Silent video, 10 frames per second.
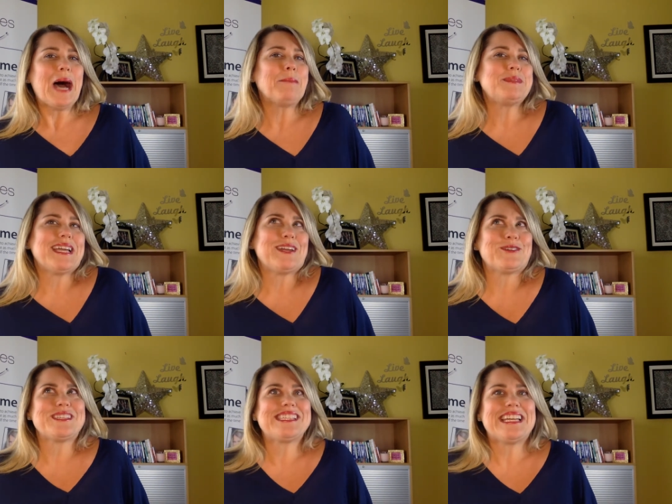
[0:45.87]
update
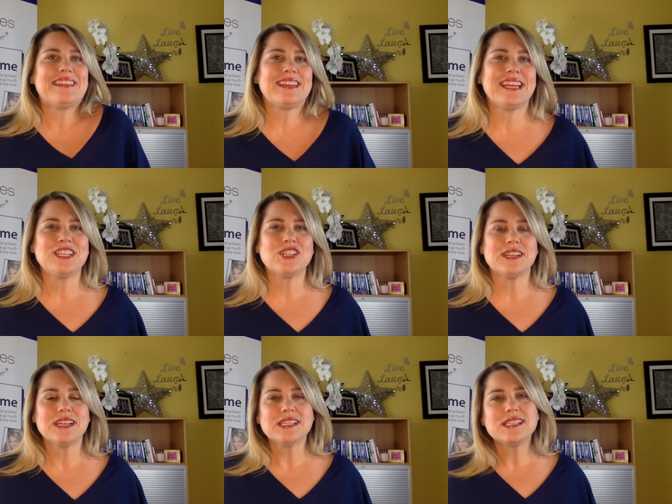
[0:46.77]
or a state of the
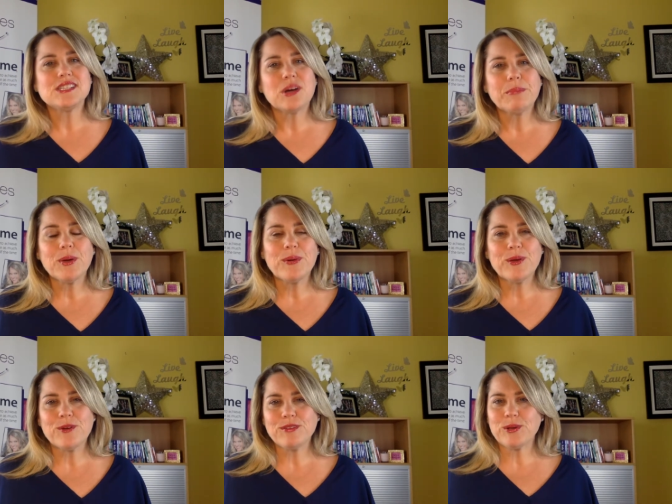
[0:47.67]
nation, stop
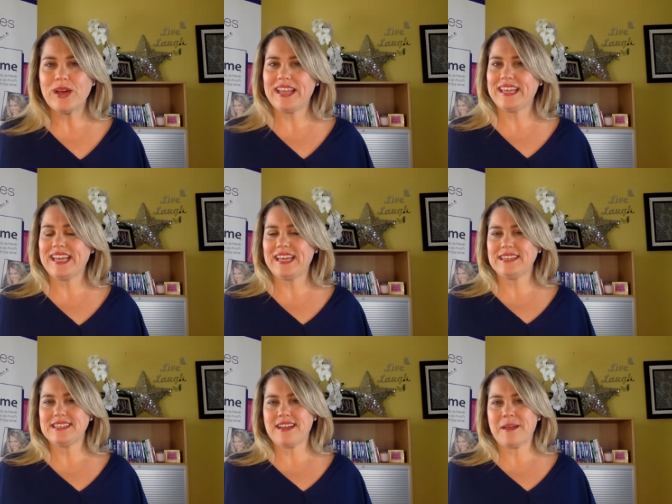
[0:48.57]
going over your
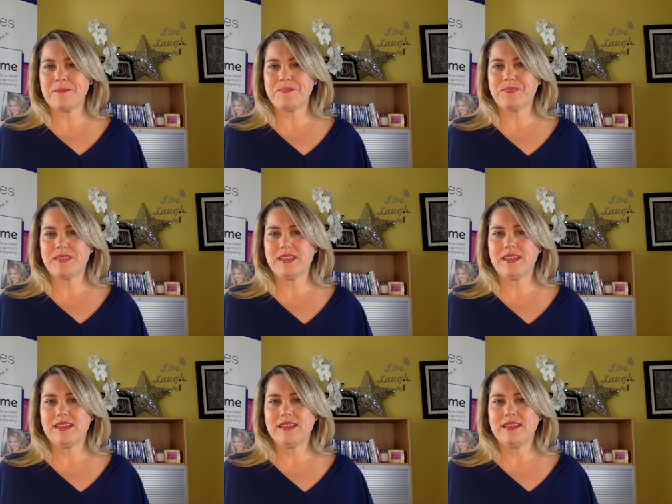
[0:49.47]
allocated time.
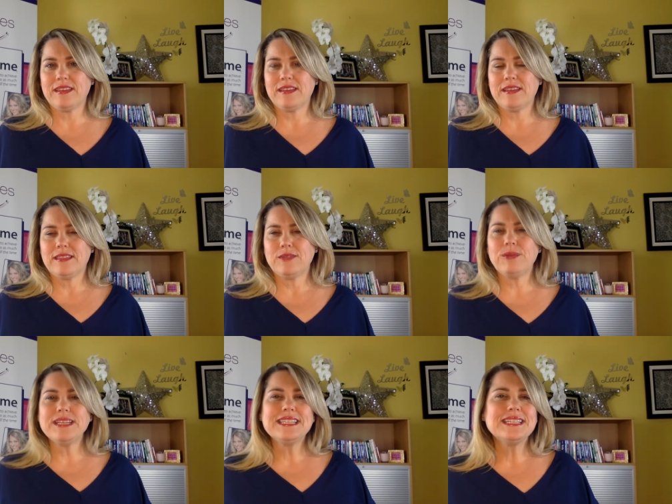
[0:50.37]
The
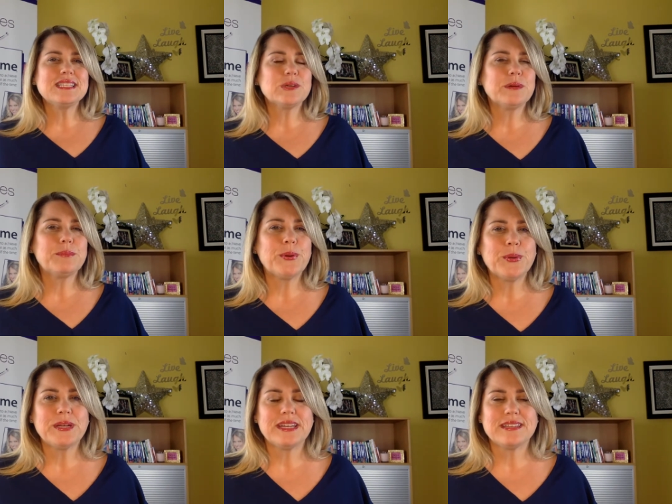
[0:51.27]
reason it's so
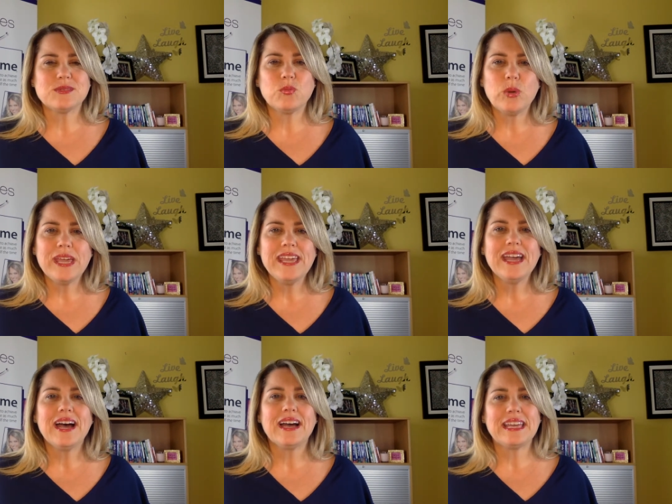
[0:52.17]
important is
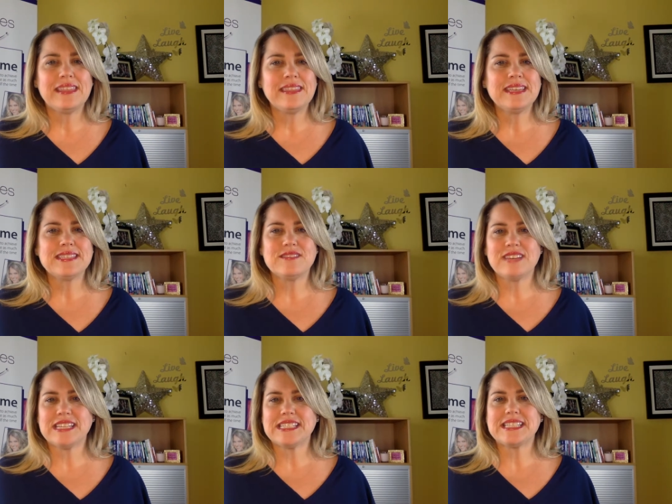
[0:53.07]
we are in these
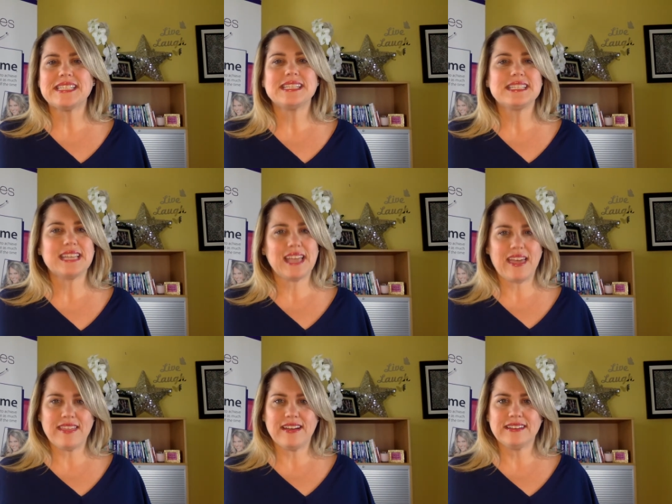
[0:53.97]
events
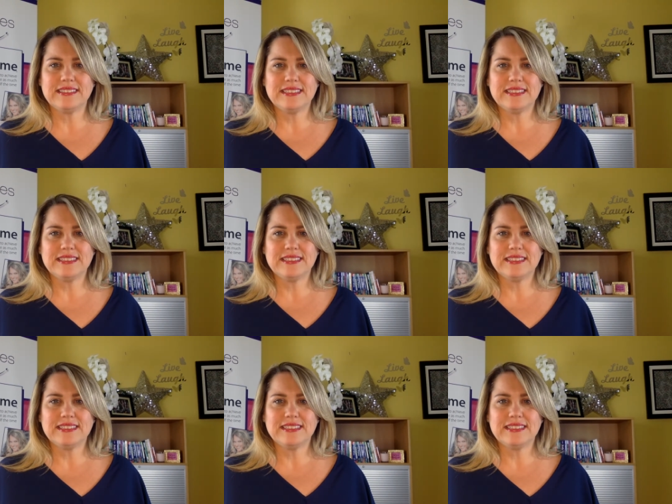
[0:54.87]
together.